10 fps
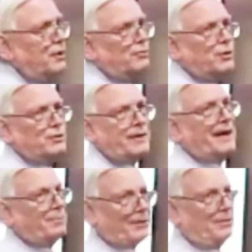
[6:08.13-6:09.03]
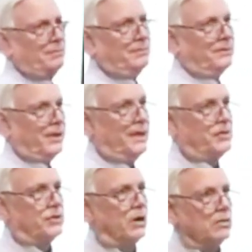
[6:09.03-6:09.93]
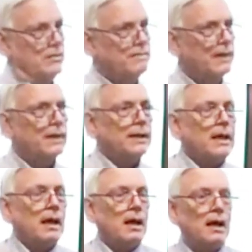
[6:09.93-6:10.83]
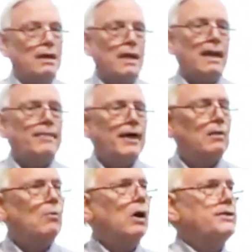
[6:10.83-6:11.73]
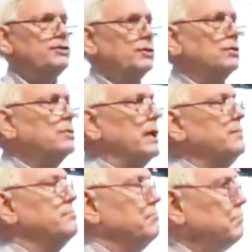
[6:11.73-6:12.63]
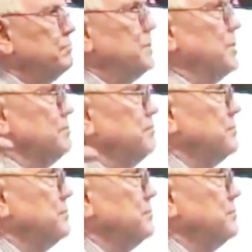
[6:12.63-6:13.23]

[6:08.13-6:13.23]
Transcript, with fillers: who wrote Capital, right? So, and they'll want to, and you know,